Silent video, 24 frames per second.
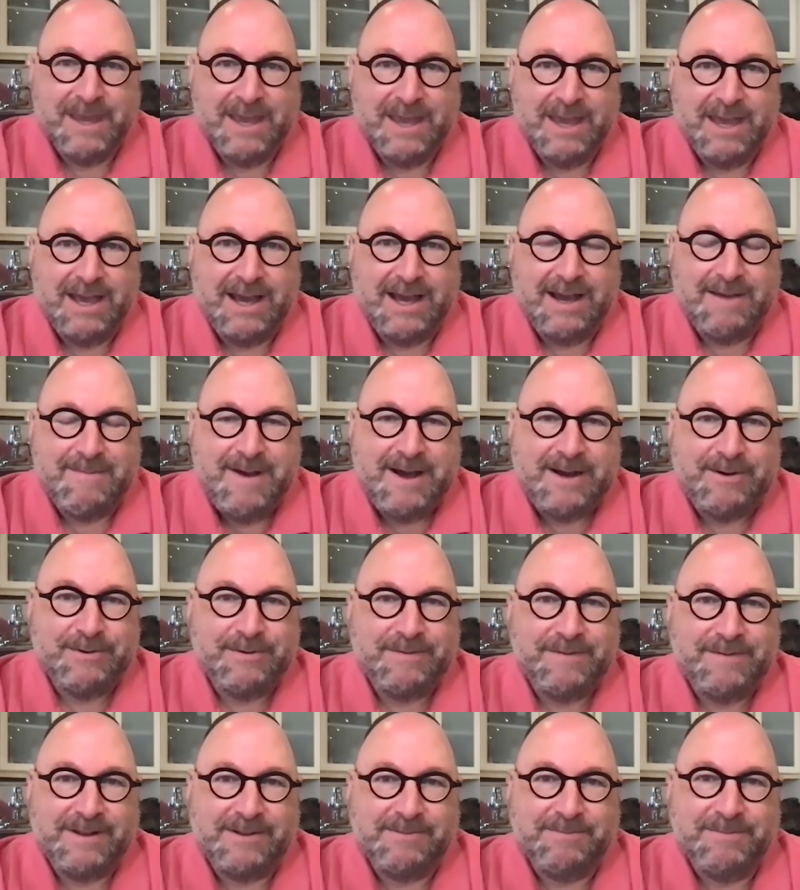I'm Howard
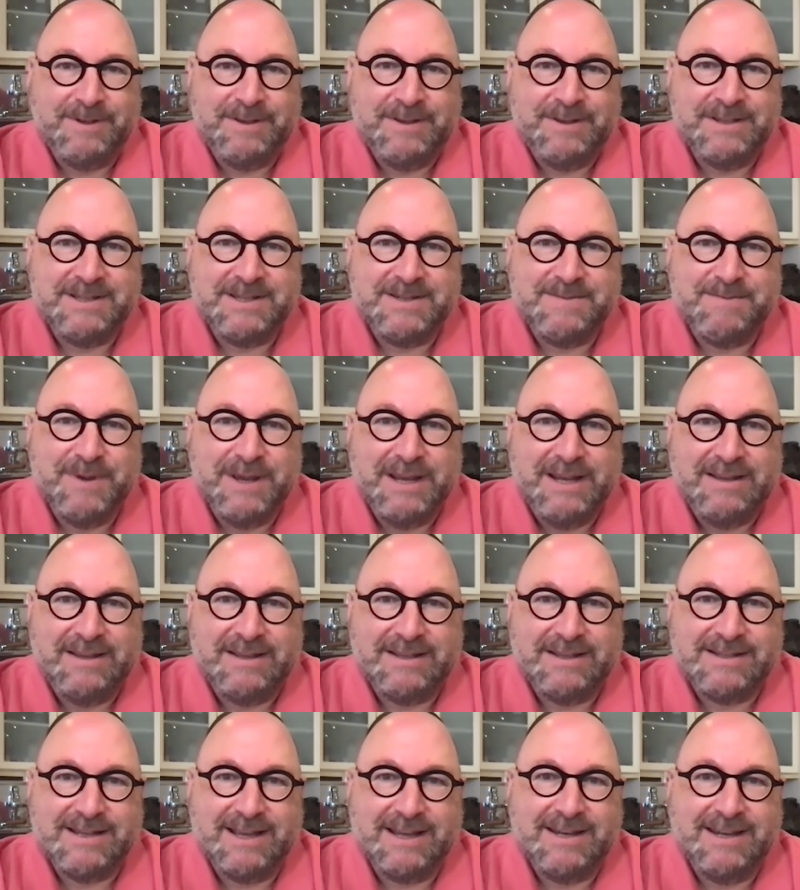Feldman. This has been the
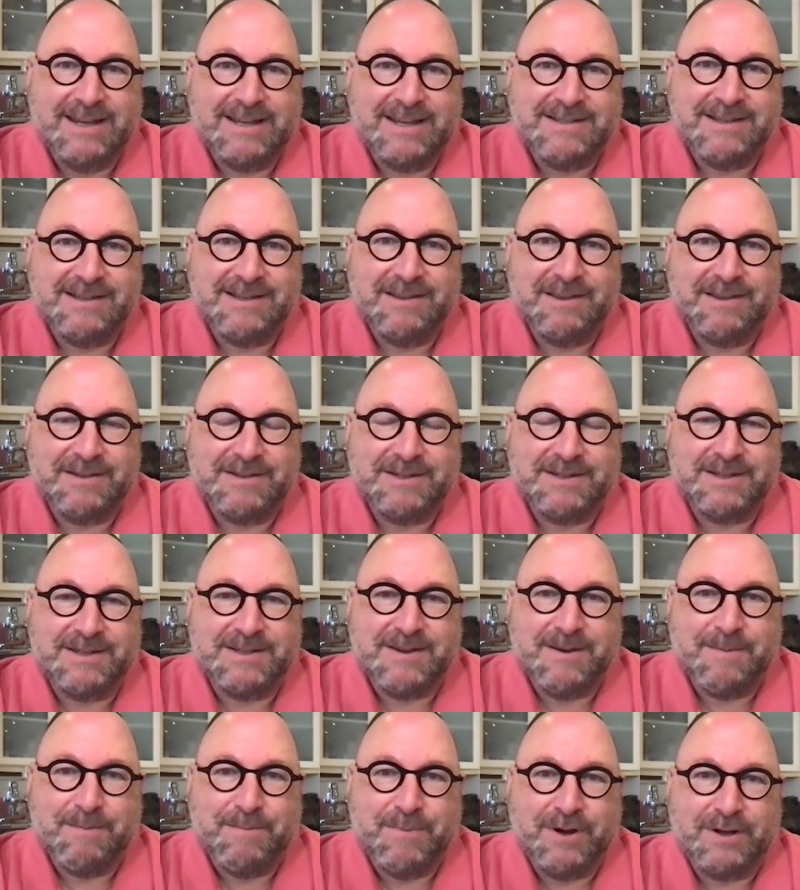Sunday Synthesis
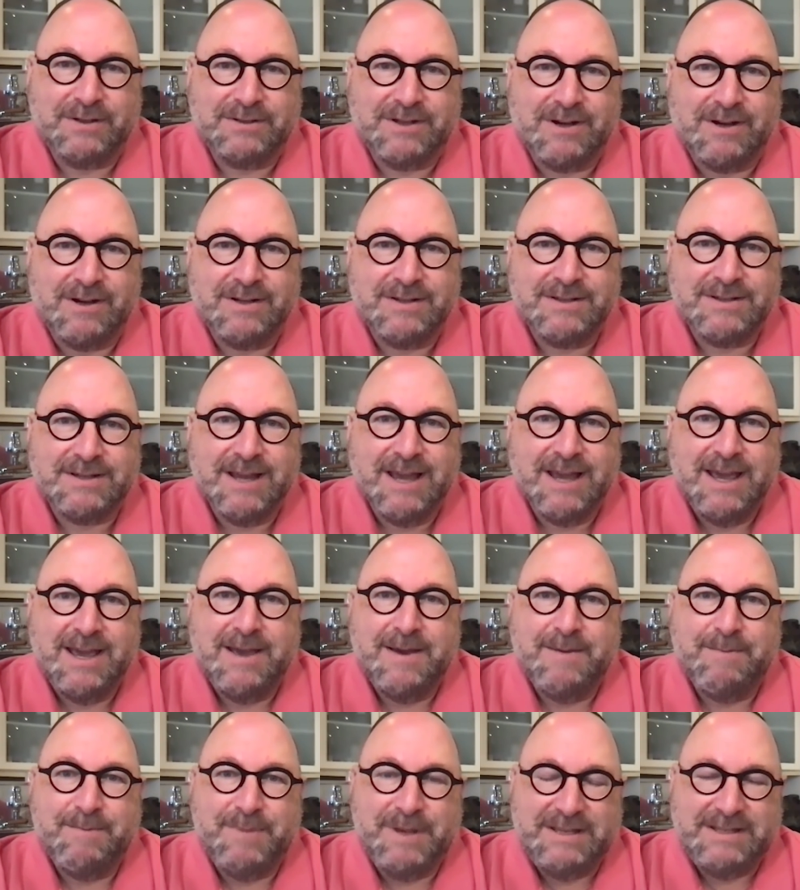podcast.
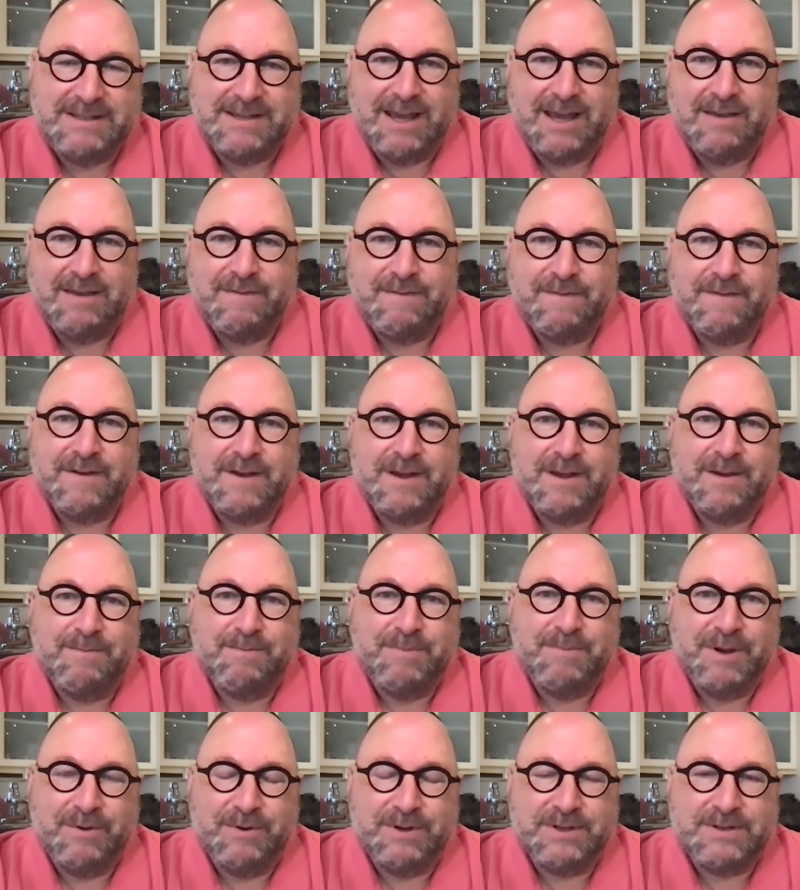Be safe,
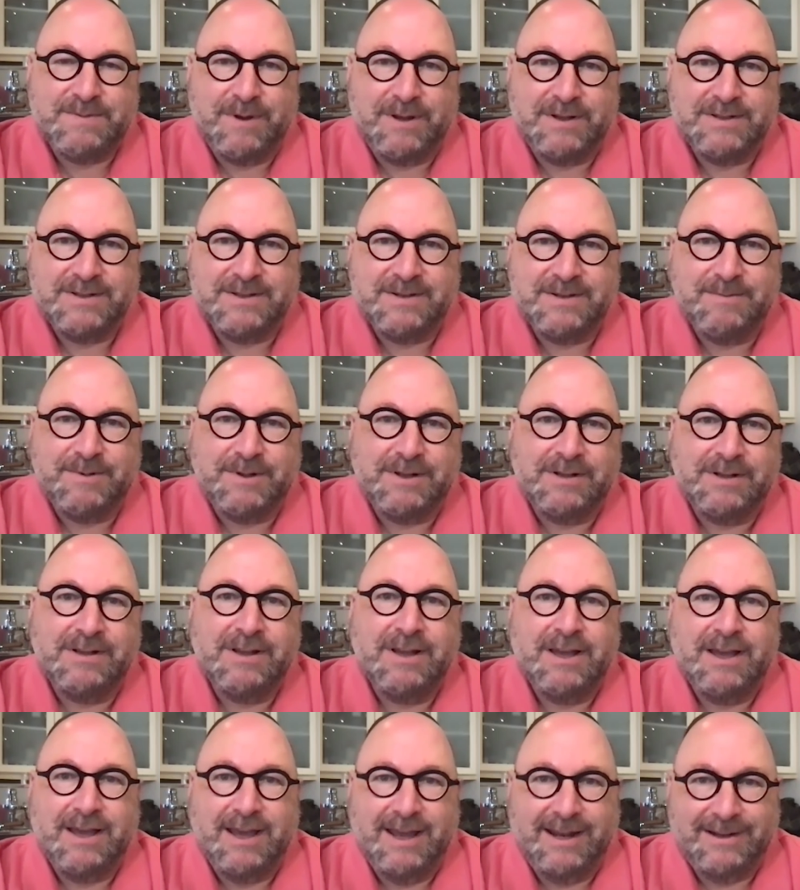be responsible,
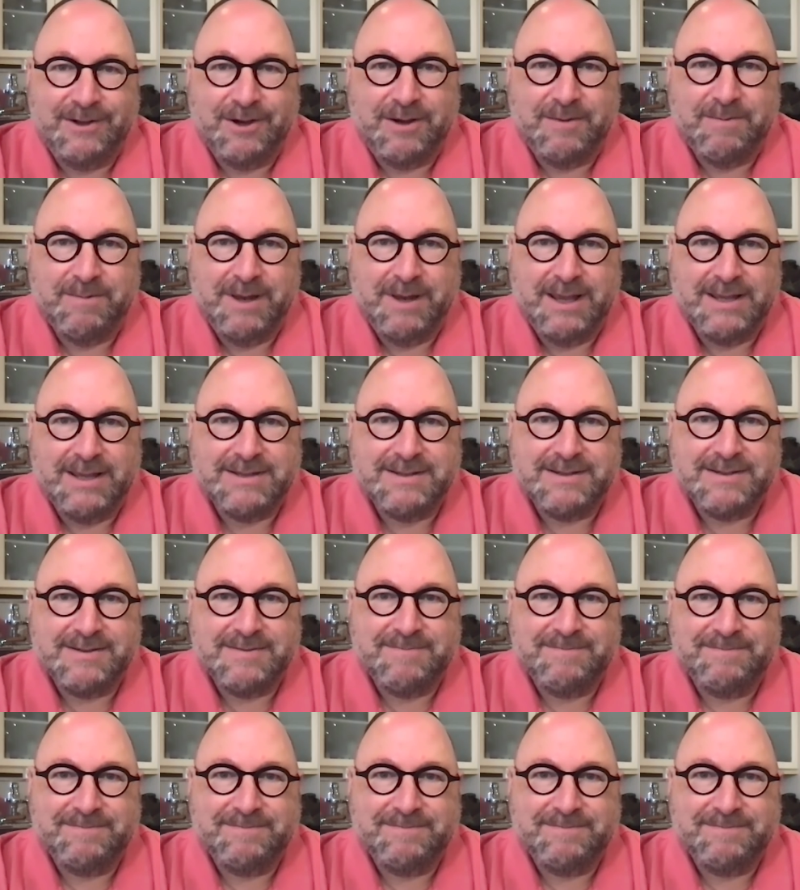and God bless.